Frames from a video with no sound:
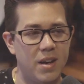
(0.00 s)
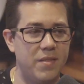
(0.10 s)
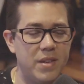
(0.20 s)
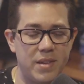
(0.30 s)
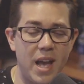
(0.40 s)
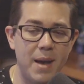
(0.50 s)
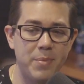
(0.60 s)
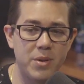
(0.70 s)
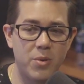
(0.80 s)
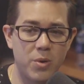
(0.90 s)
in
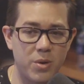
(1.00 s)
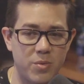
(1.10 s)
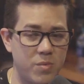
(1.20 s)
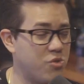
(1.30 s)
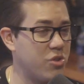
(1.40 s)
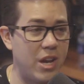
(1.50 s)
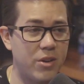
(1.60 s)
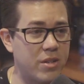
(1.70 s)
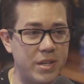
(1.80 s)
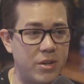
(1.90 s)
capital, or
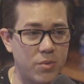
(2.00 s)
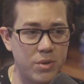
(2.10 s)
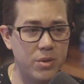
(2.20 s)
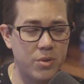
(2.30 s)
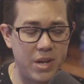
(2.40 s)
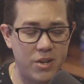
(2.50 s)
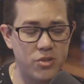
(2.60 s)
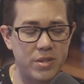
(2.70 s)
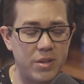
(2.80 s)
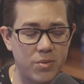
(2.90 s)
generically grew or
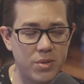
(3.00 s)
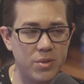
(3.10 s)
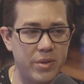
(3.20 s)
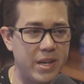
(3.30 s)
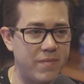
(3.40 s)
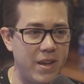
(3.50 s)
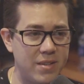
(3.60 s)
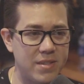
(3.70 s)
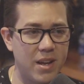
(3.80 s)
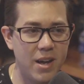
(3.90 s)
naturally grew, like
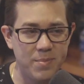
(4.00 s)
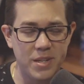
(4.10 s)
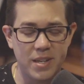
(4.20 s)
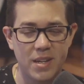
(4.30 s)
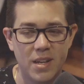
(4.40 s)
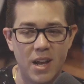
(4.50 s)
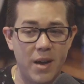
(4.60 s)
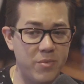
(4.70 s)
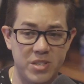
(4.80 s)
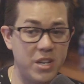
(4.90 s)
FaZe and Optic,
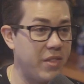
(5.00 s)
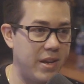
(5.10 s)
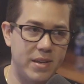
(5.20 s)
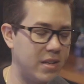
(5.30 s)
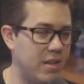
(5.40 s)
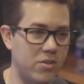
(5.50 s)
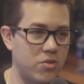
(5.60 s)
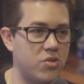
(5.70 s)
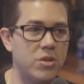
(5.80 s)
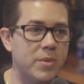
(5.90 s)
and still they did
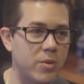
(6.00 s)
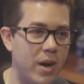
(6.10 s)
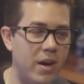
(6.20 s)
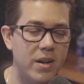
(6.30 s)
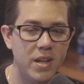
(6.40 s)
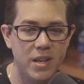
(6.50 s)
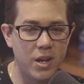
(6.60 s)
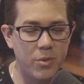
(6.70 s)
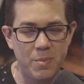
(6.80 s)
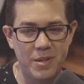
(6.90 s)
extremely well. You
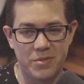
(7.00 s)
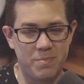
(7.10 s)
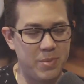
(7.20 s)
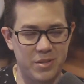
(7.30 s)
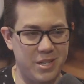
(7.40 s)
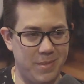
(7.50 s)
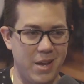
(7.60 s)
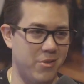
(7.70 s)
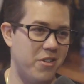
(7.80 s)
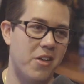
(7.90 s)
know, we built Team
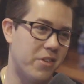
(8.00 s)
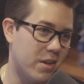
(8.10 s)
K with nothing.